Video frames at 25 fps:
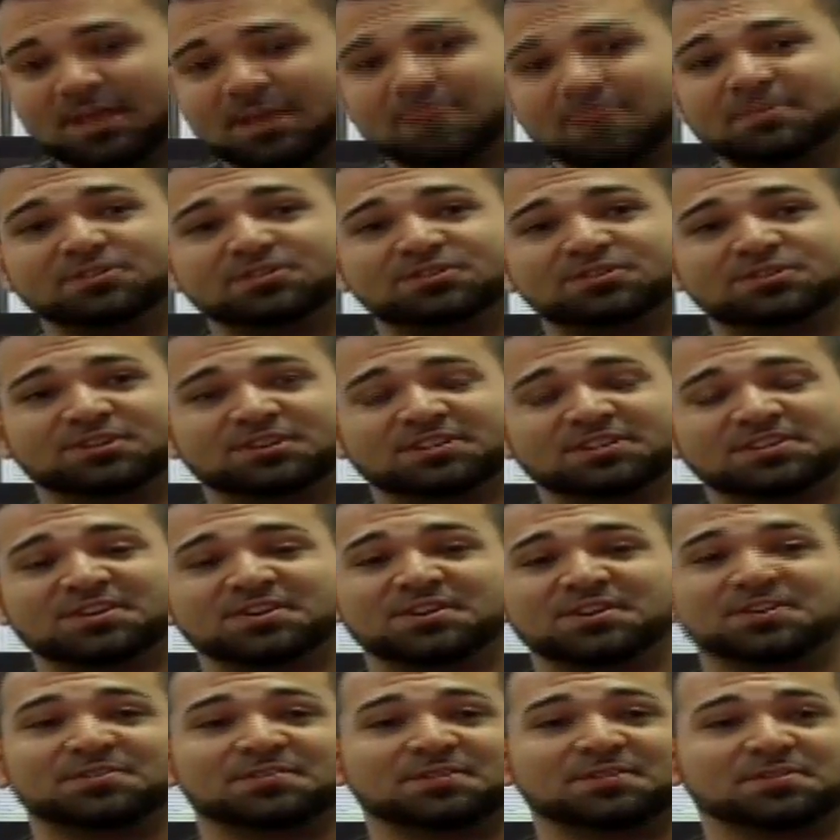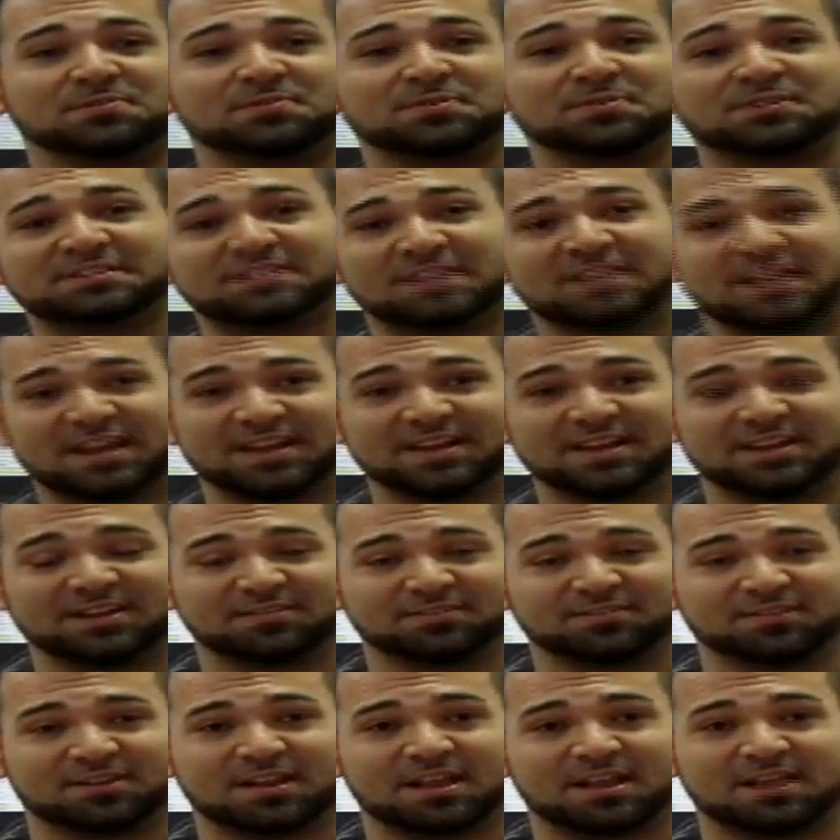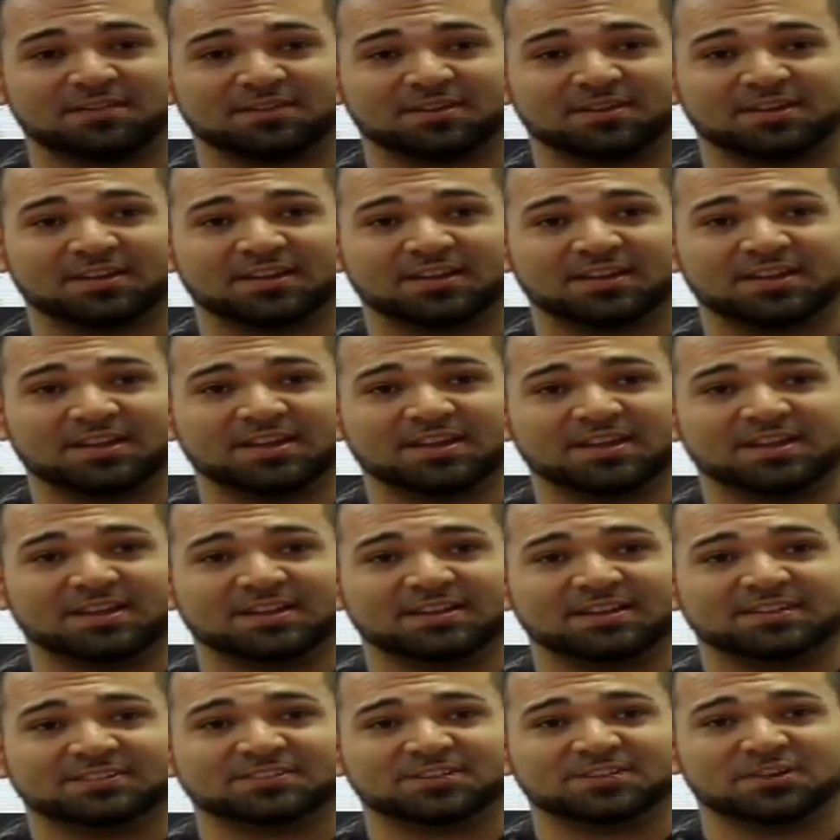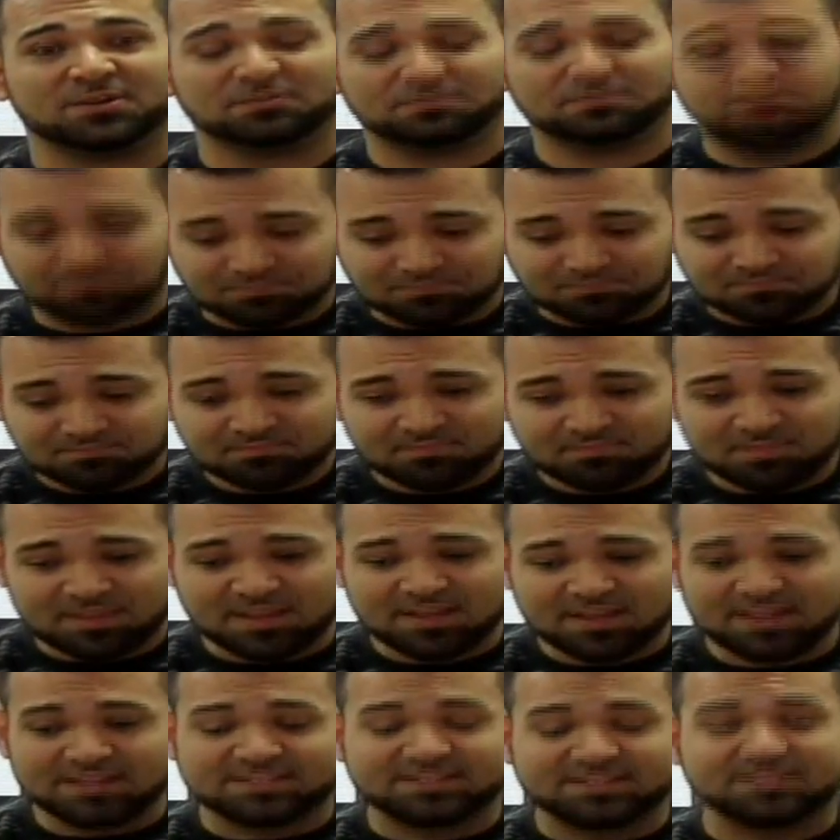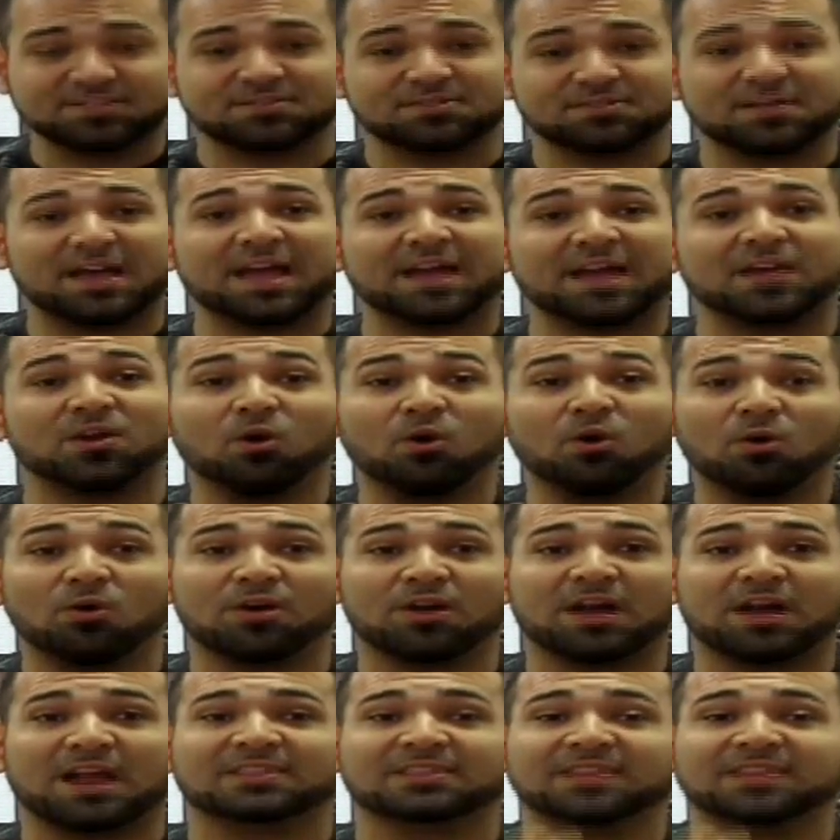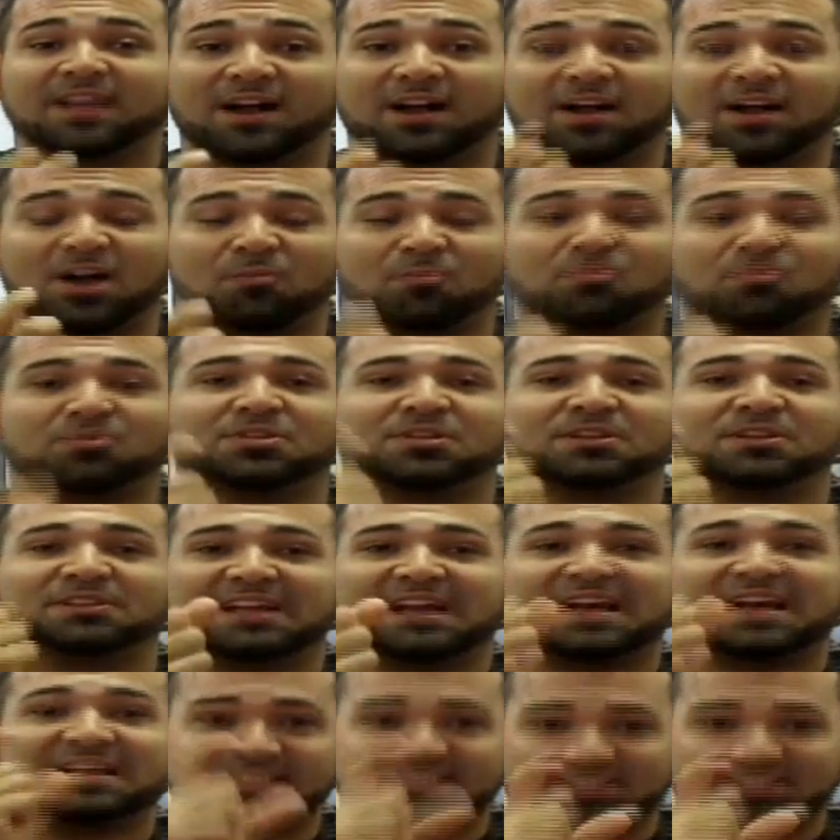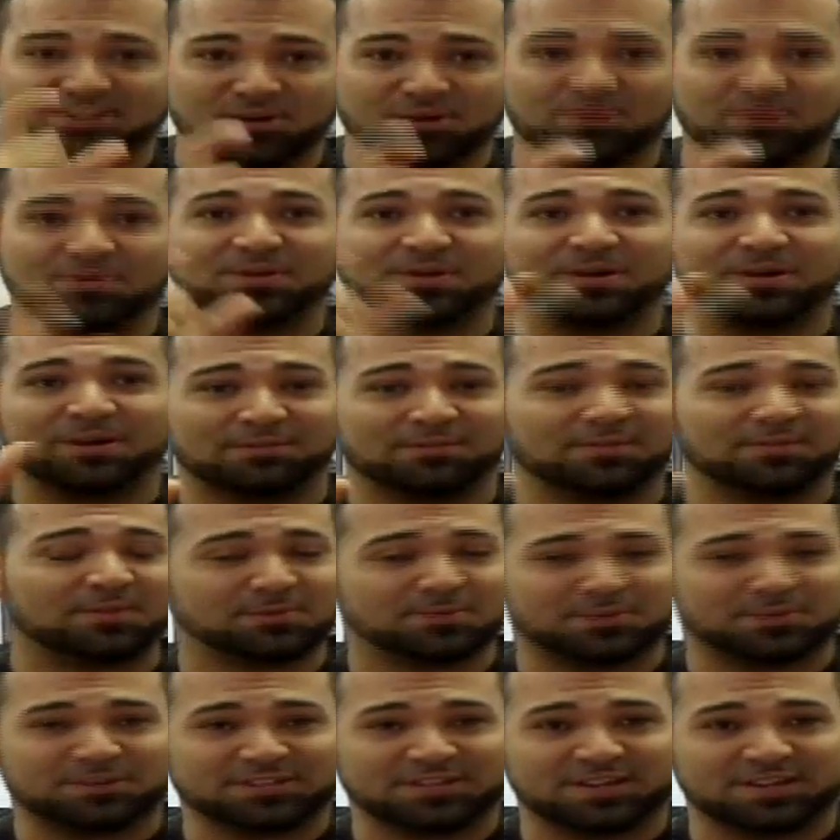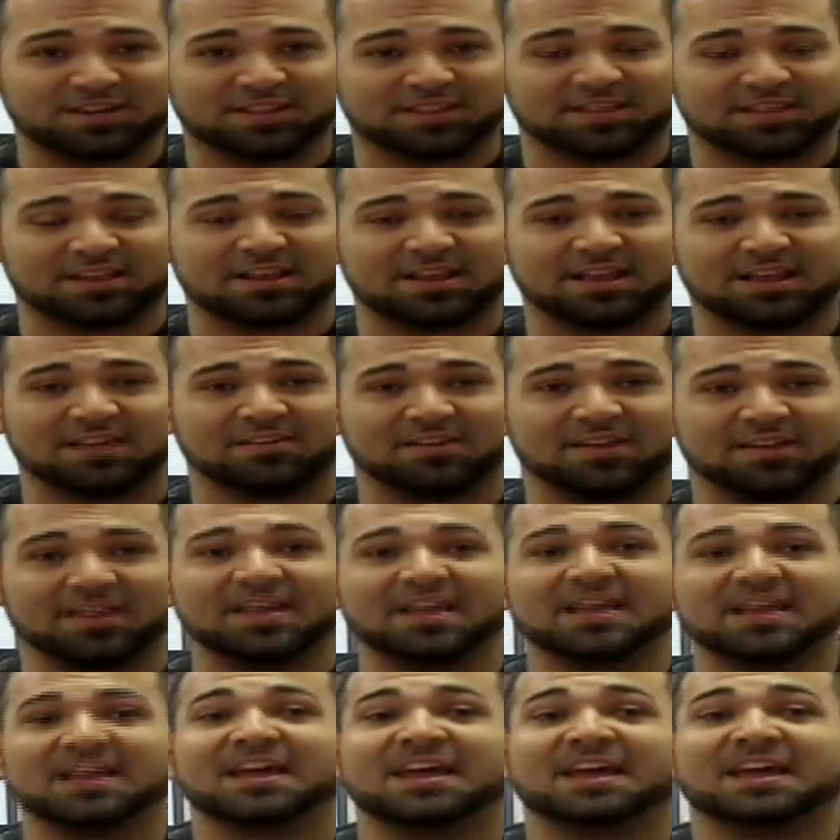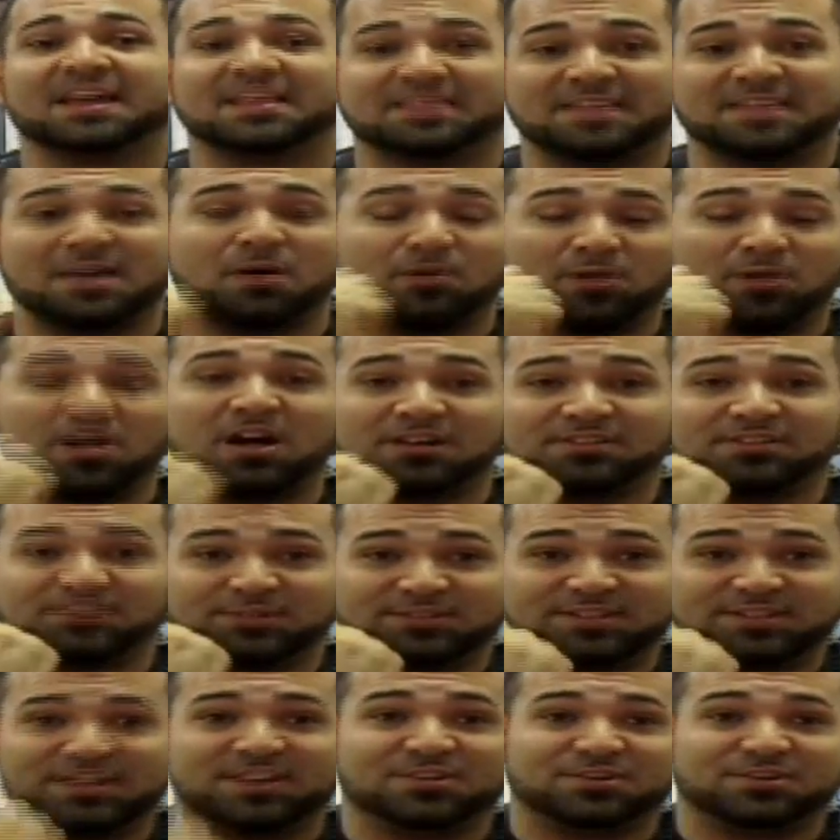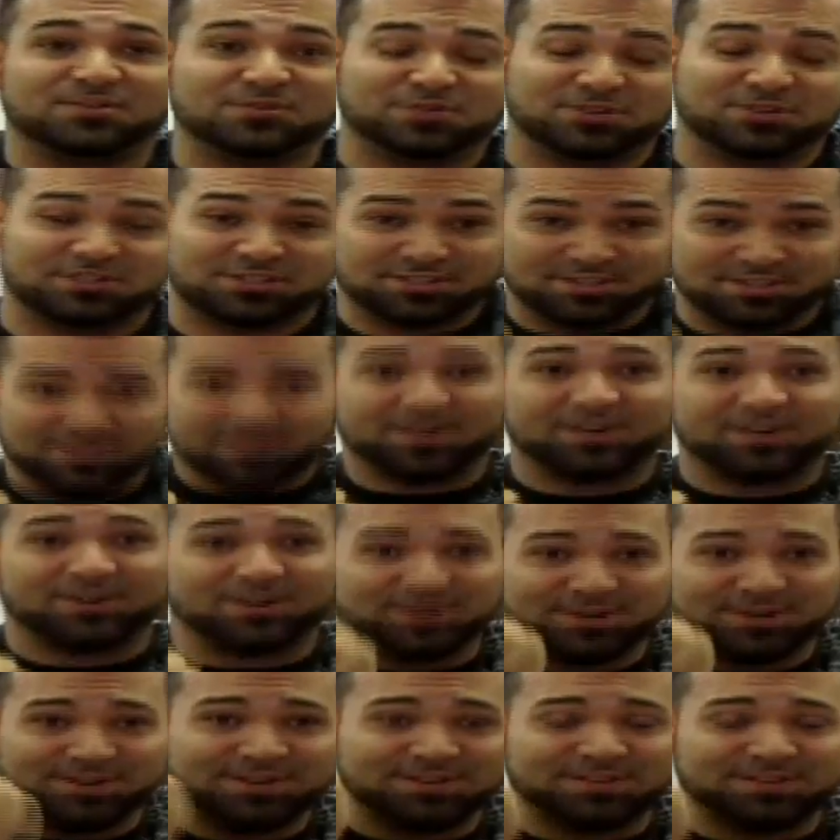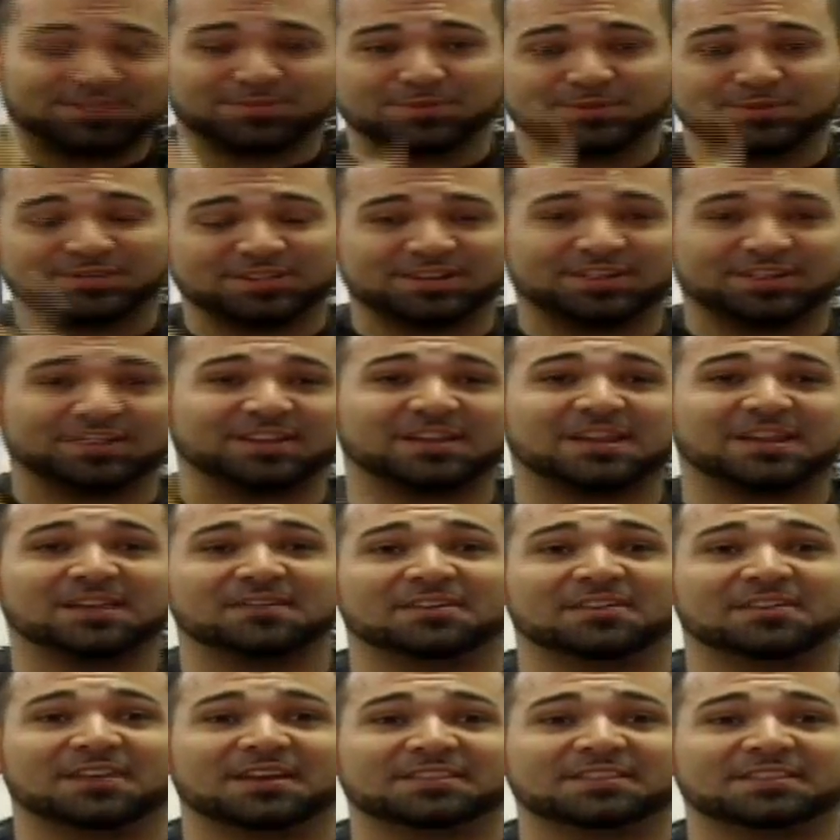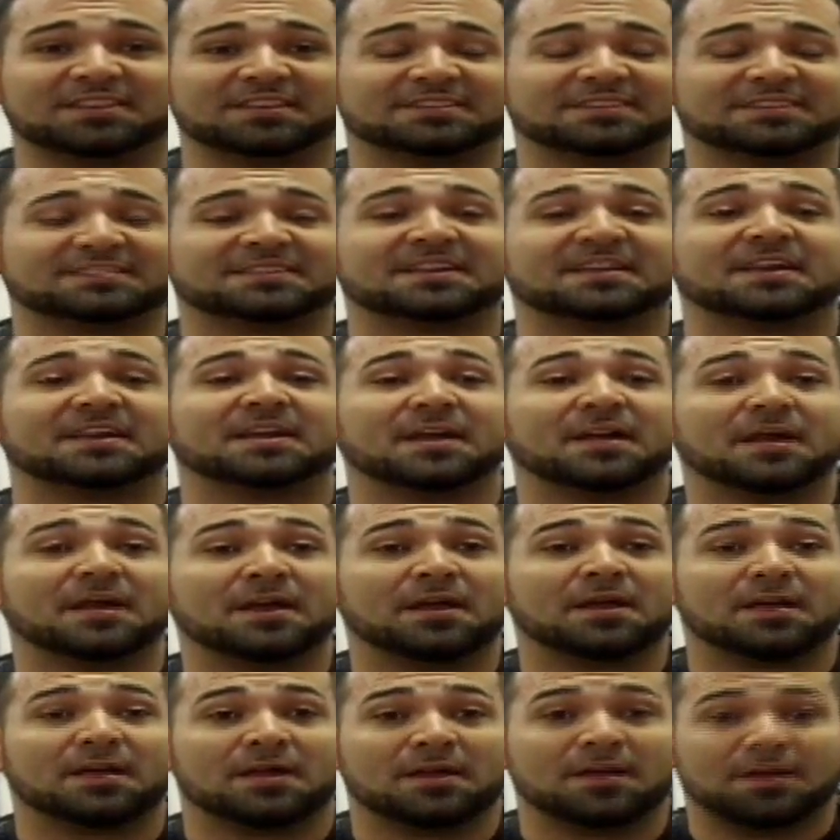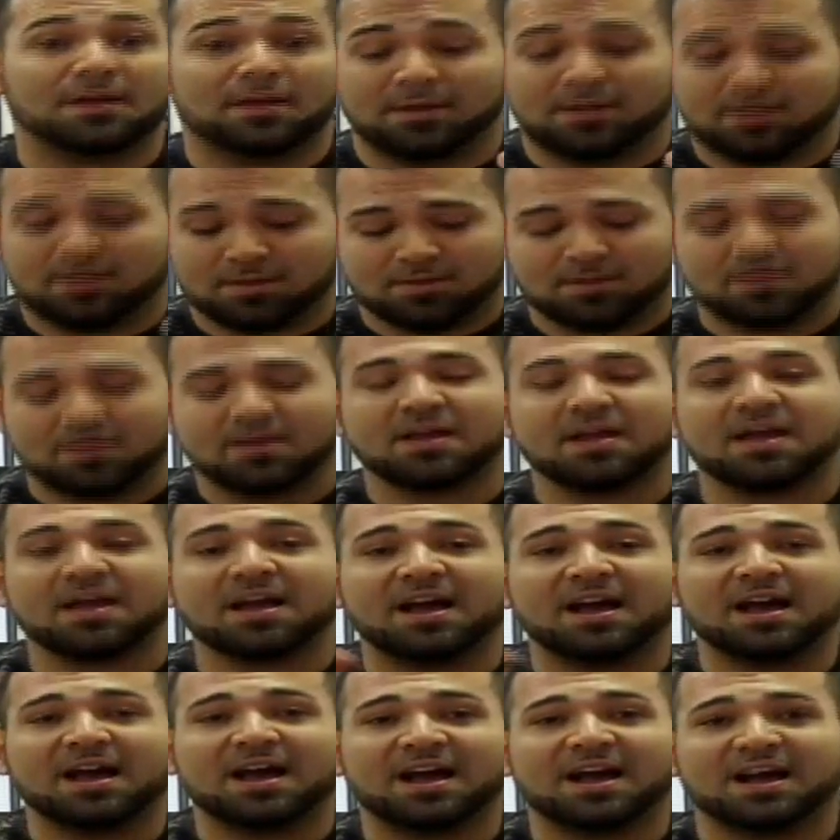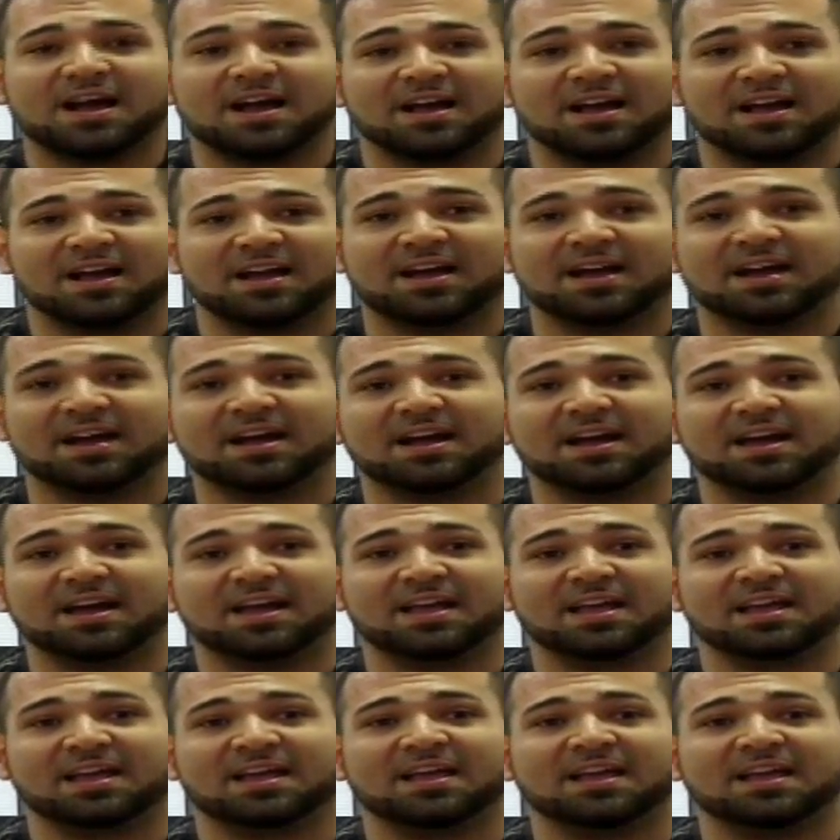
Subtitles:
that means you just heard the three side of the clave. So it's either that or I lock up with the last note of the three side of the clave, and that will also tell you just heard the three side of the clave like this. Ah, ah,